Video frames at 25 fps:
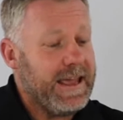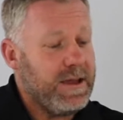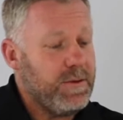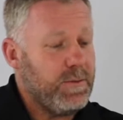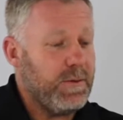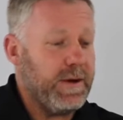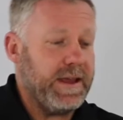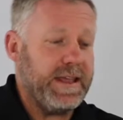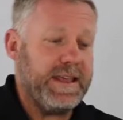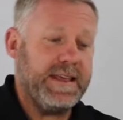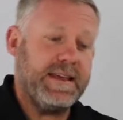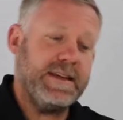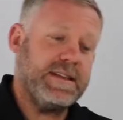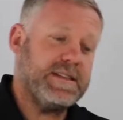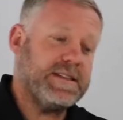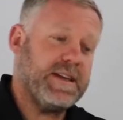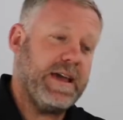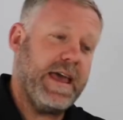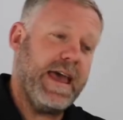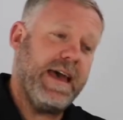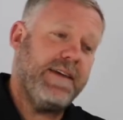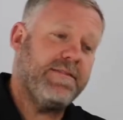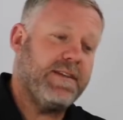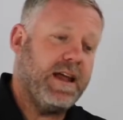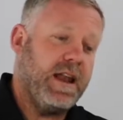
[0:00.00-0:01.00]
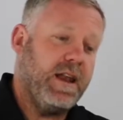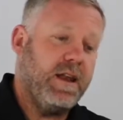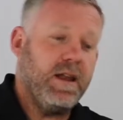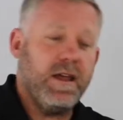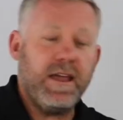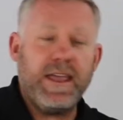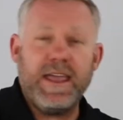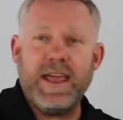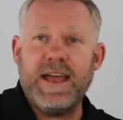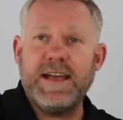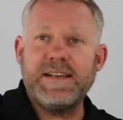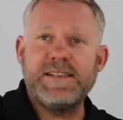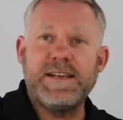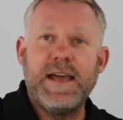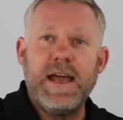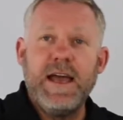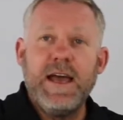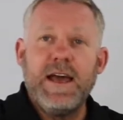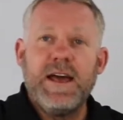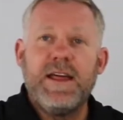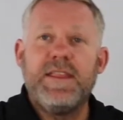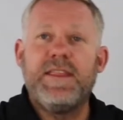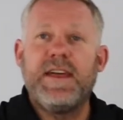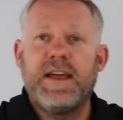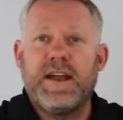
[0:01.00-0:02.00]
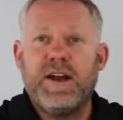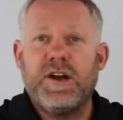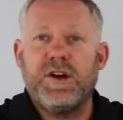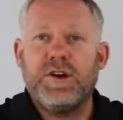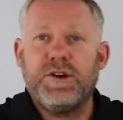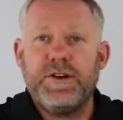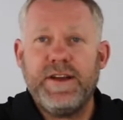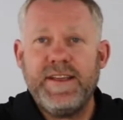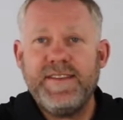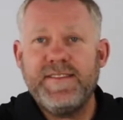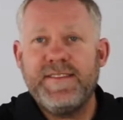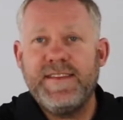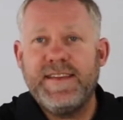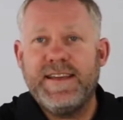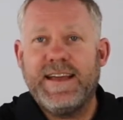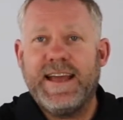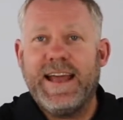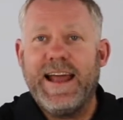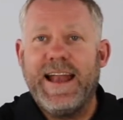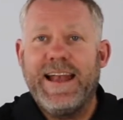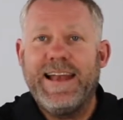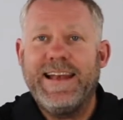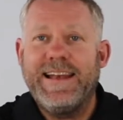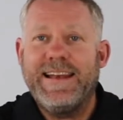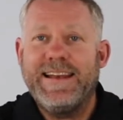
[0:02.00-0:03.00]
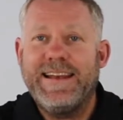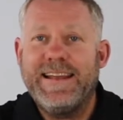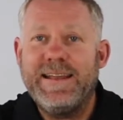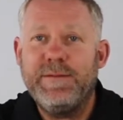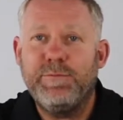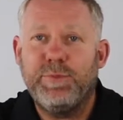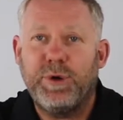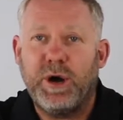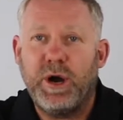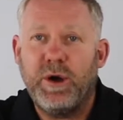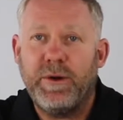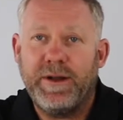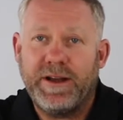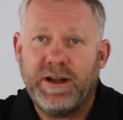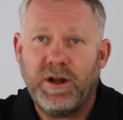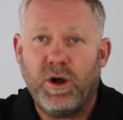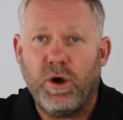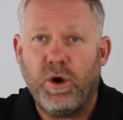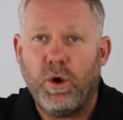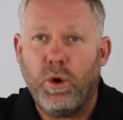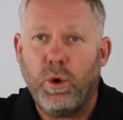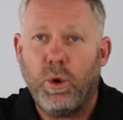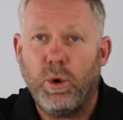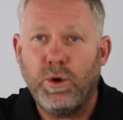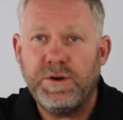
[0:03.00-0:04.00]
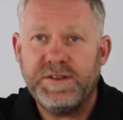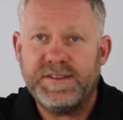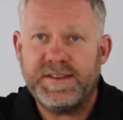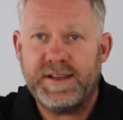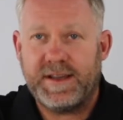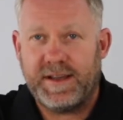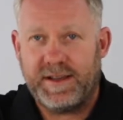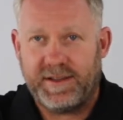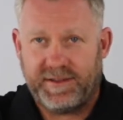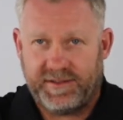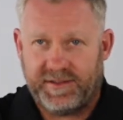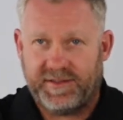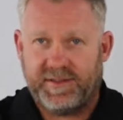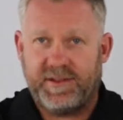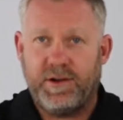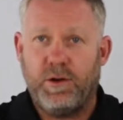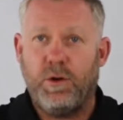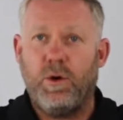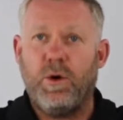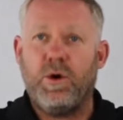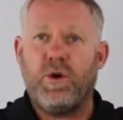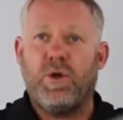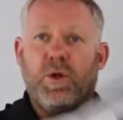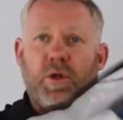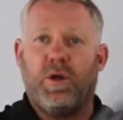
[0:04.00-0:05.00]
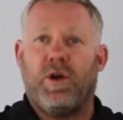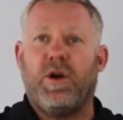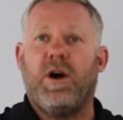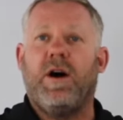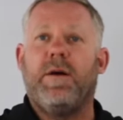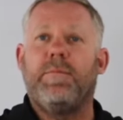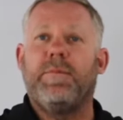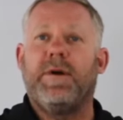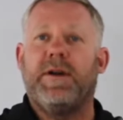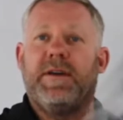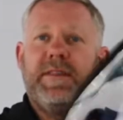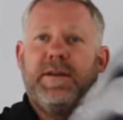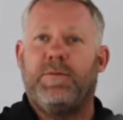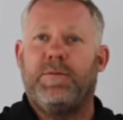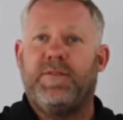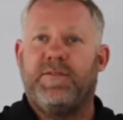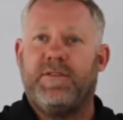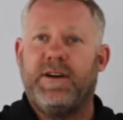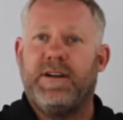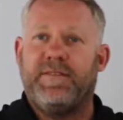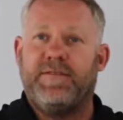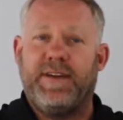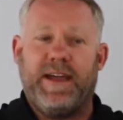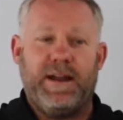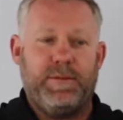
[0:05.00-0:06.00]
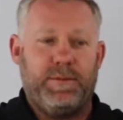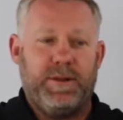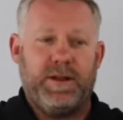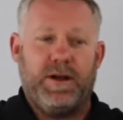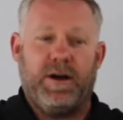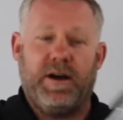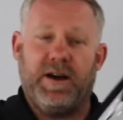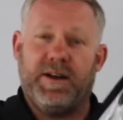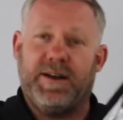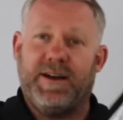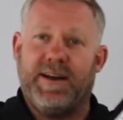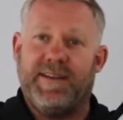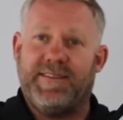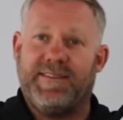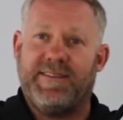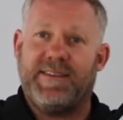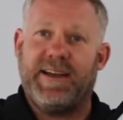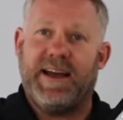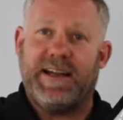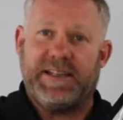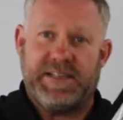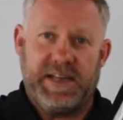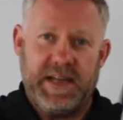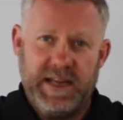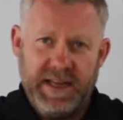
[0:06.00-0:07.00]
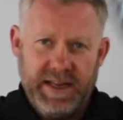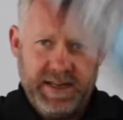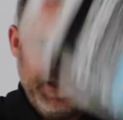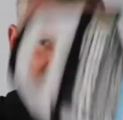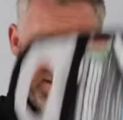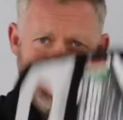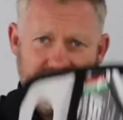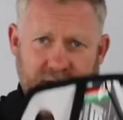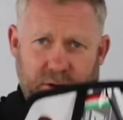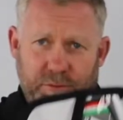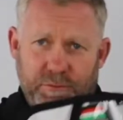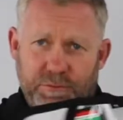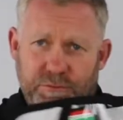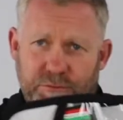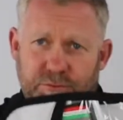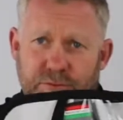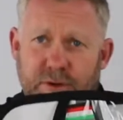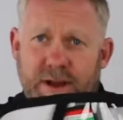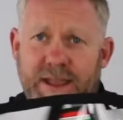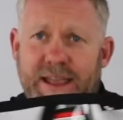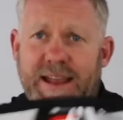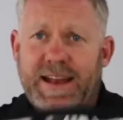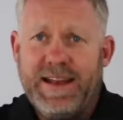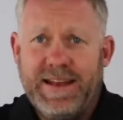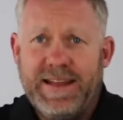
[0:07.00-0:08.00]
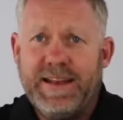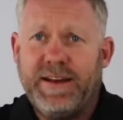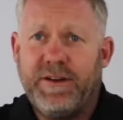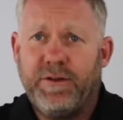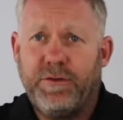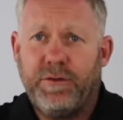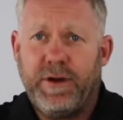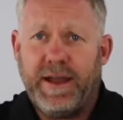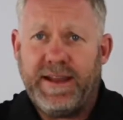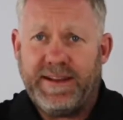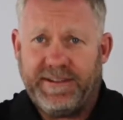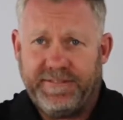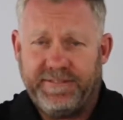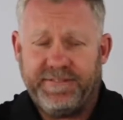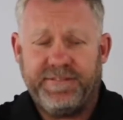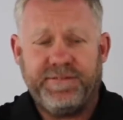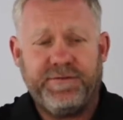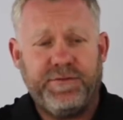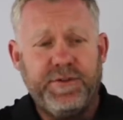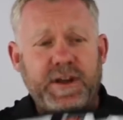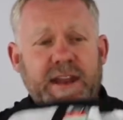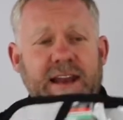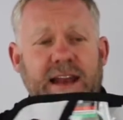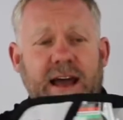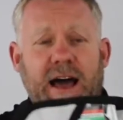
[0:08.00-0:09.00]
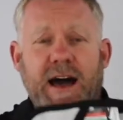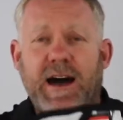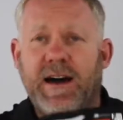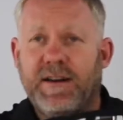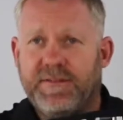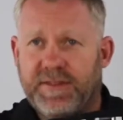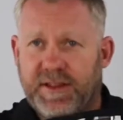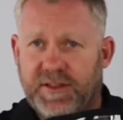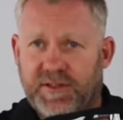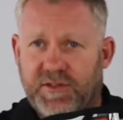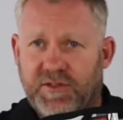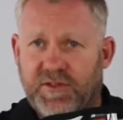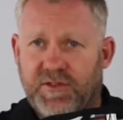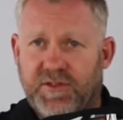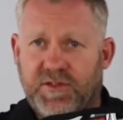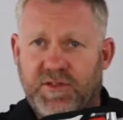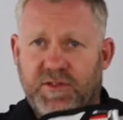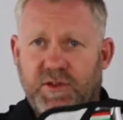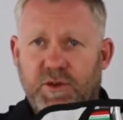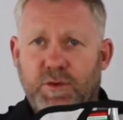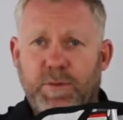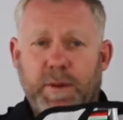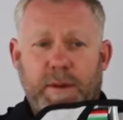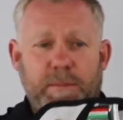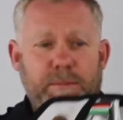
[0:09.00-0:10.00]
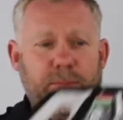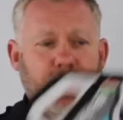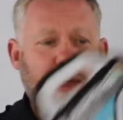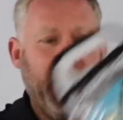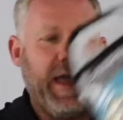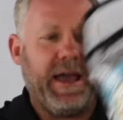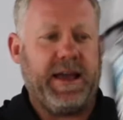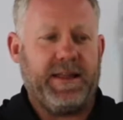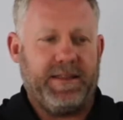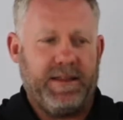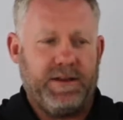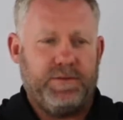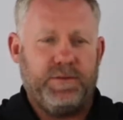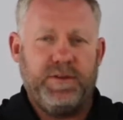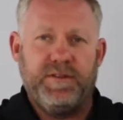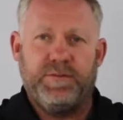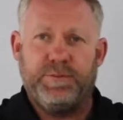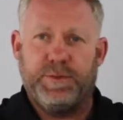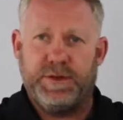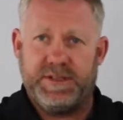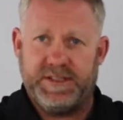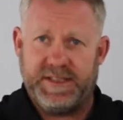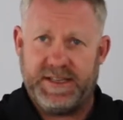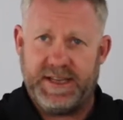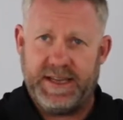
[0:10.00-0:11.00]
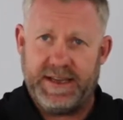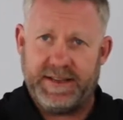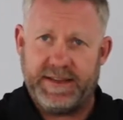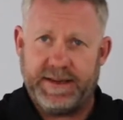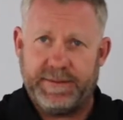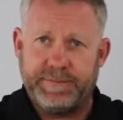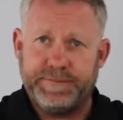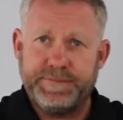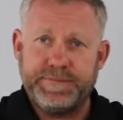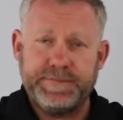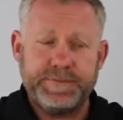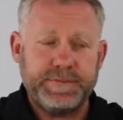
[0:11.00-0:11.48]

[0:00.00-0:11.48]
we're here to have a look at the Cressi Callibro and Corsica Snorkel combo that we've got available on our site. This is a really great freedive and scuba pack that we've put together.